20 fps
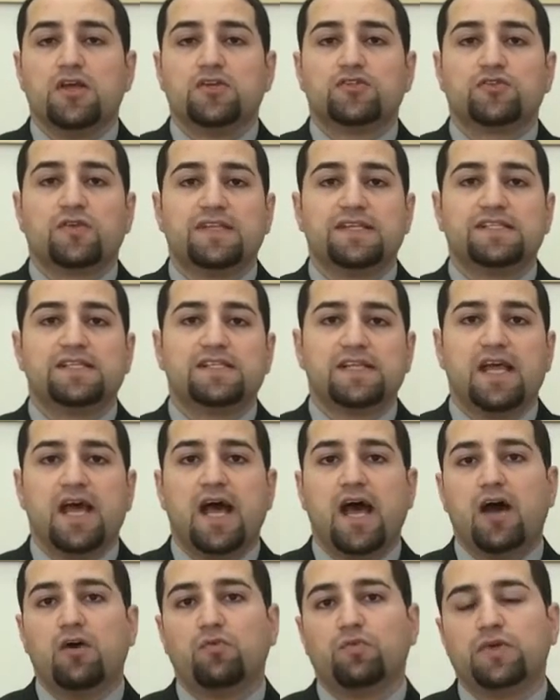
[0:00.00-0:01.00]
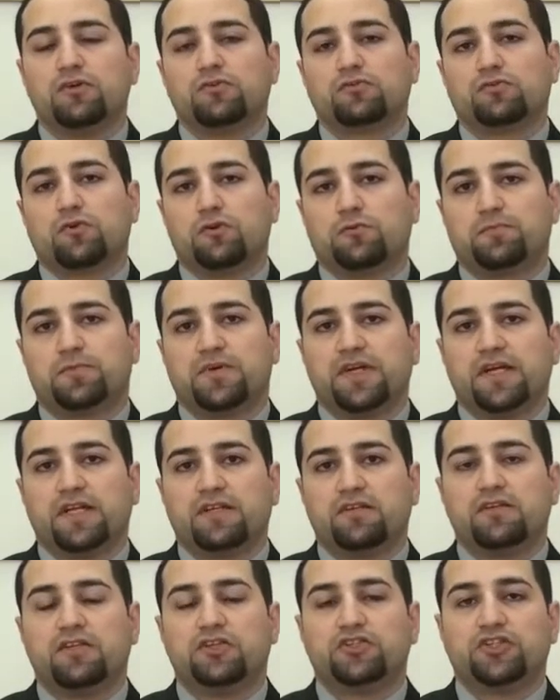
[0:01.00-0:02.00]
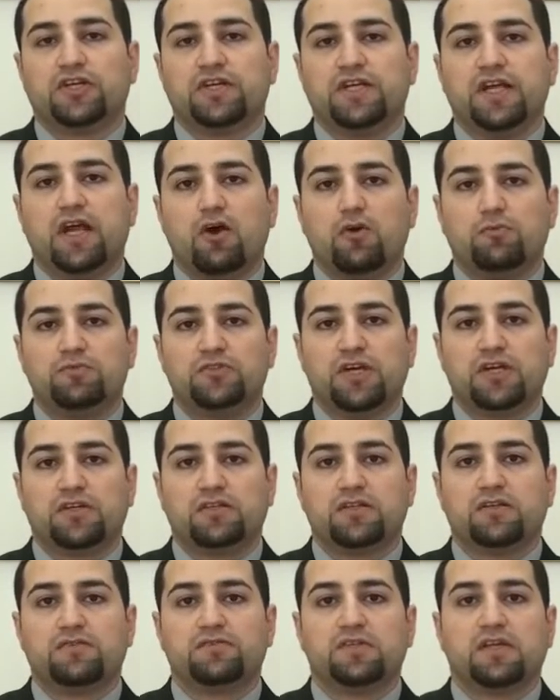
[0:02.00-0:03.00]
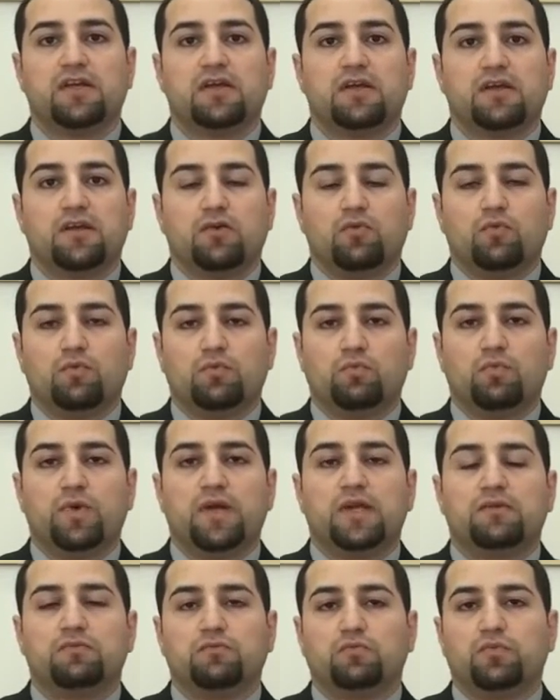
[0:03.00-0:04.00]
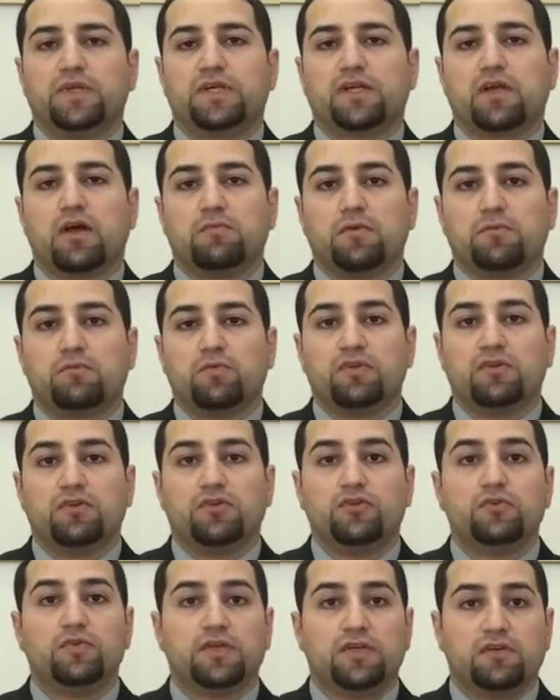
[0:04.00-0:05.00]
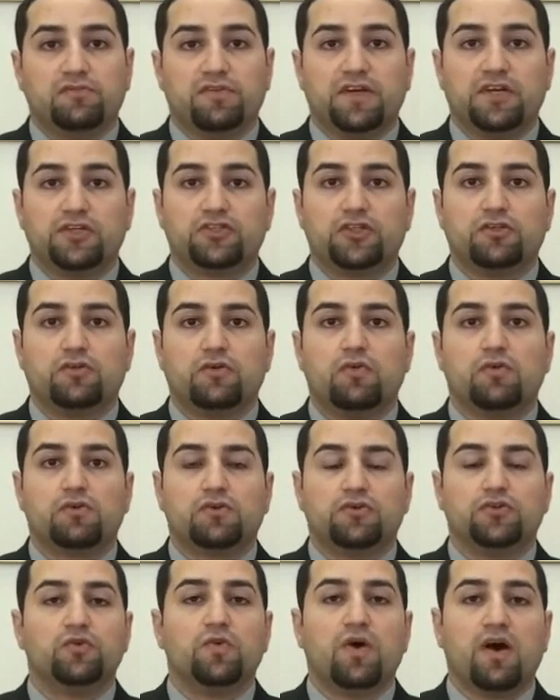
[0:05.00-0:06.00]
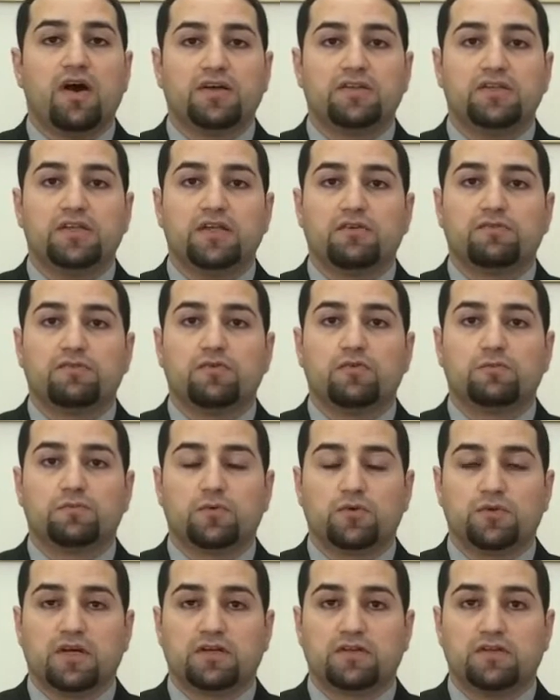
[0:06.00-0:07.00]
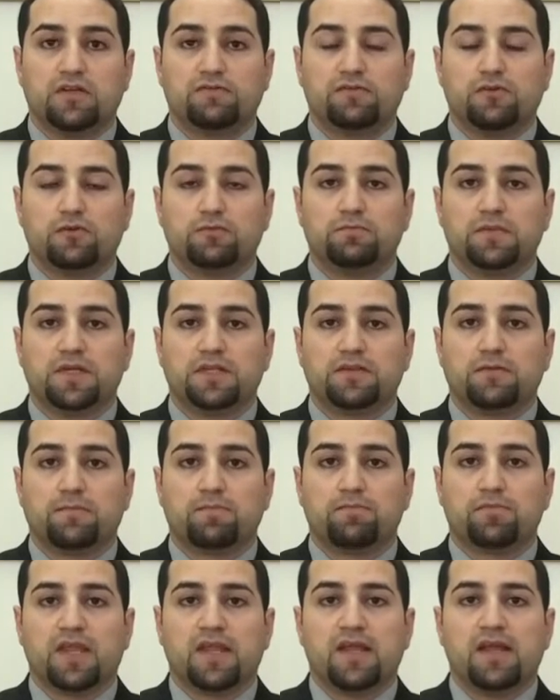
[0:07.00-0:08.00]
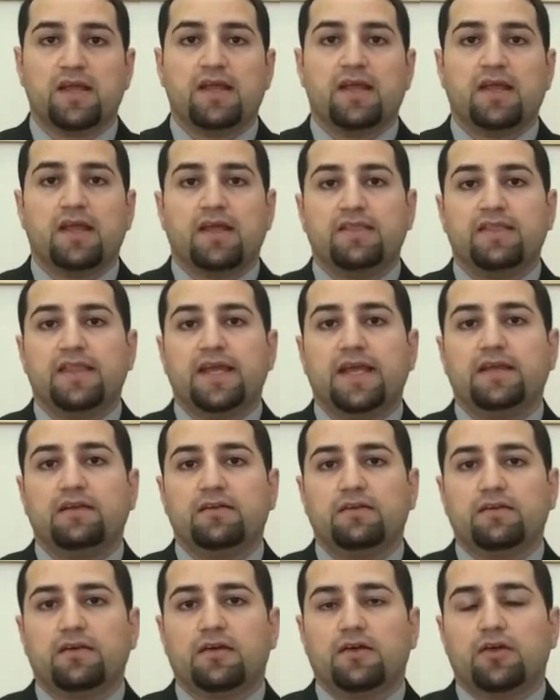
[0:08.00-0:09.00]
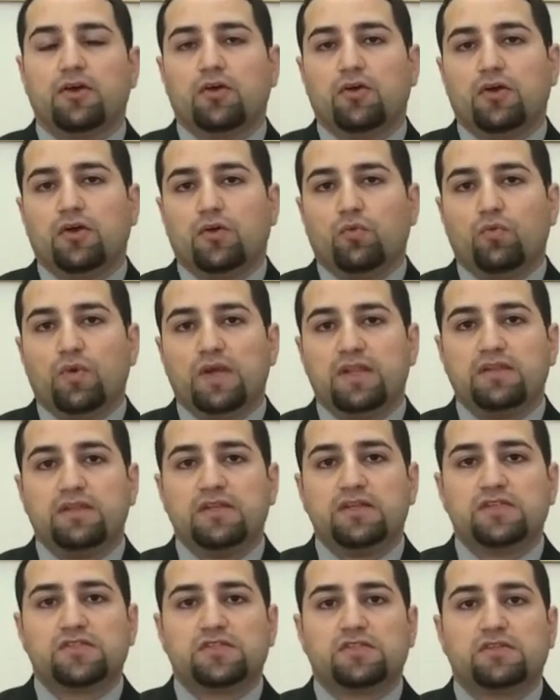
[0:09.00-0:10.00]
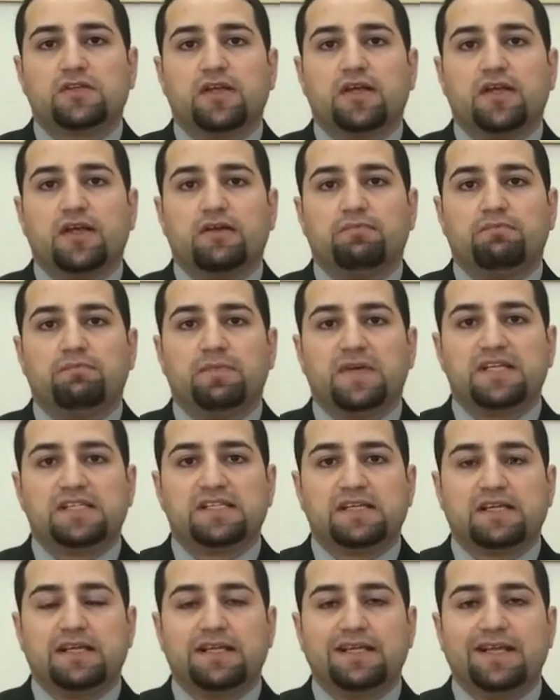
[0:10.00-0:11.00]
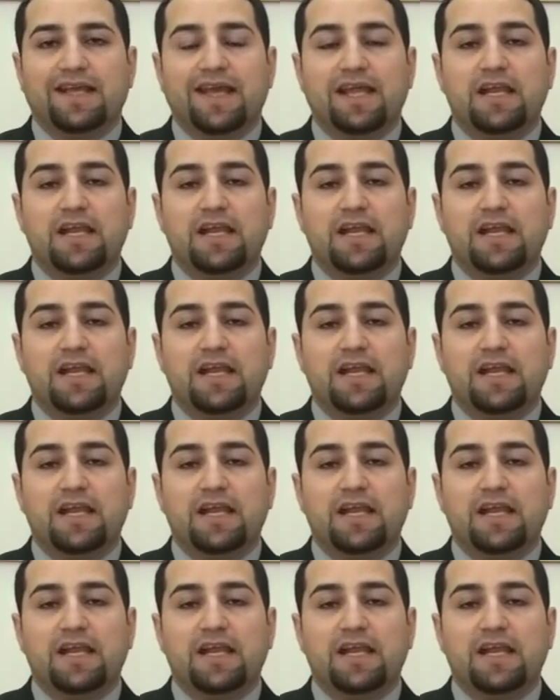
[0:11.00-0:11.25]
So this is how we incorporate the Sharia objectives when we come up with a new innovation or a new idea for product development. Then when these basically